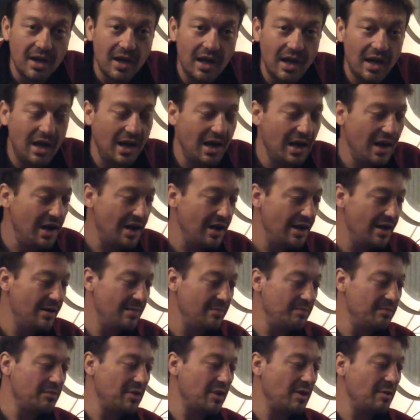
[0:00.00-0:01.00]

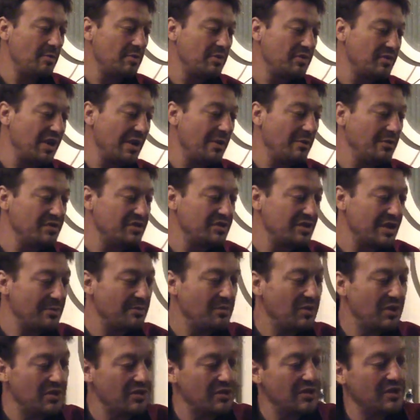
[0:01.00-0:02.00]
but that was
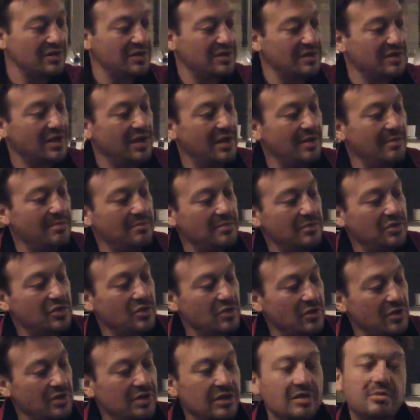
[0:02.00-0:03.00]
something that
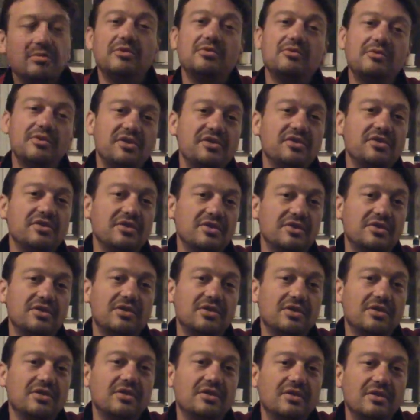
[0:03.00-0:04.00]
took a little bit of research
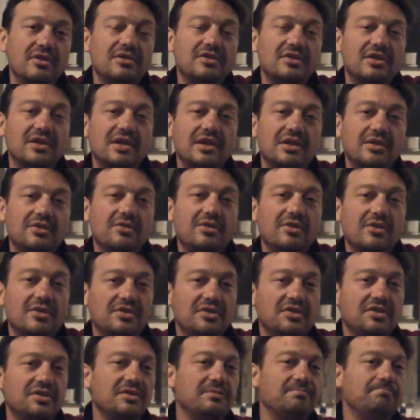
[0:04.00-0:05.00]
to get
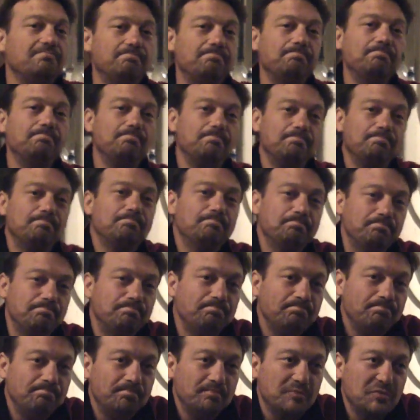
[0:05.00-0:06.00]
across.
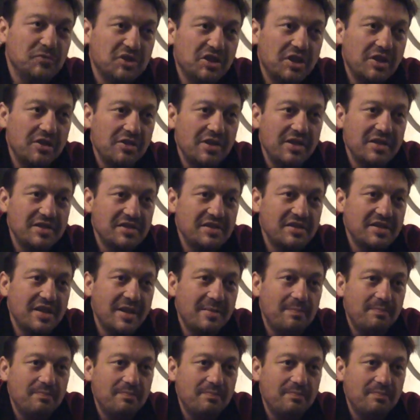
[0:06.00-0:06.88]
So that's